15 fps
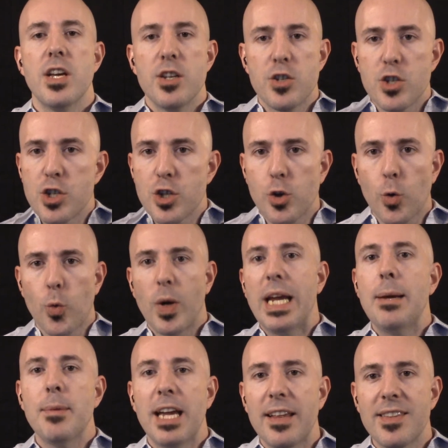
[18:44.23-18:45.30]

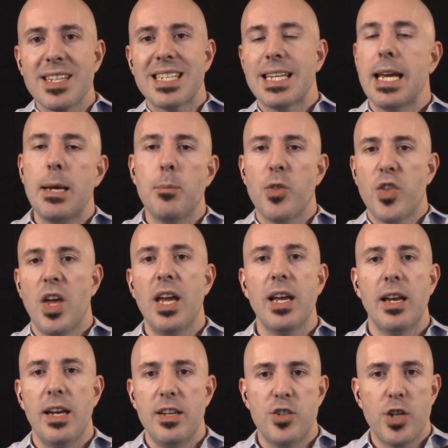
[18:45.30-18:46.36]
screaming the same thing
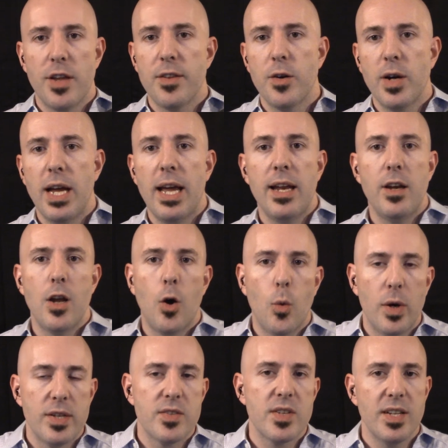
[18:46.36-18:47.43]
at each other, and no
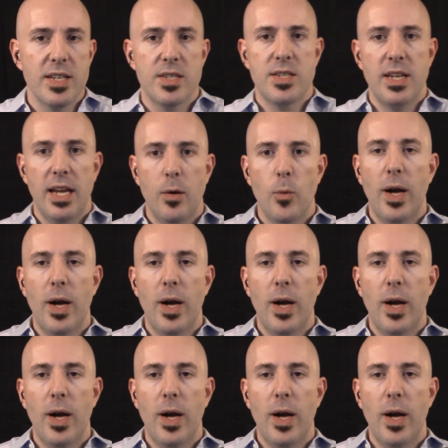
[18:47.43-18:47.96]
one's listening.